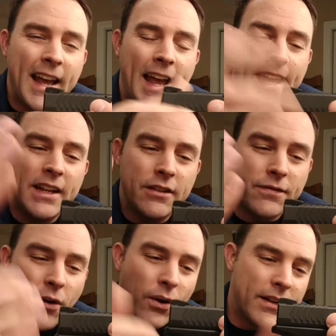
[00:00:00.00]
And as
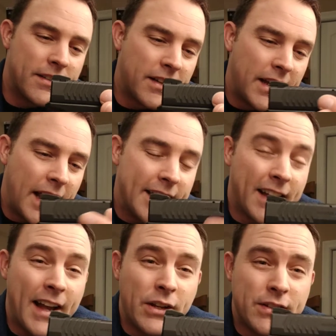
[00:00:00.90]
far as
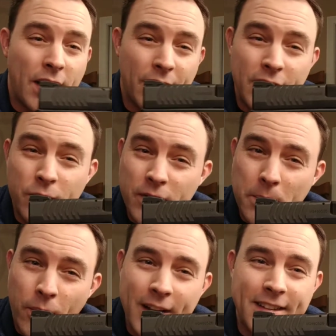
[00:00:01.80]
I could tell, this was a
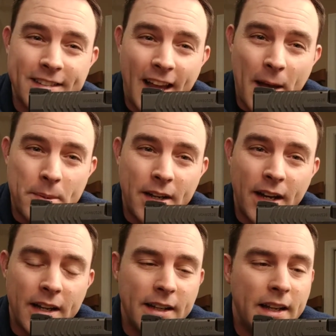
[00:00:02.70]
pretty snappy
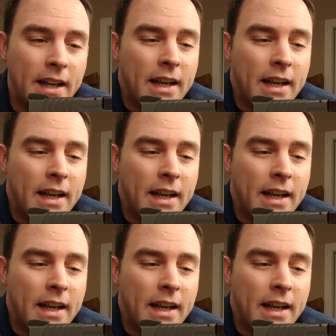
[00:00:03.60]
gun.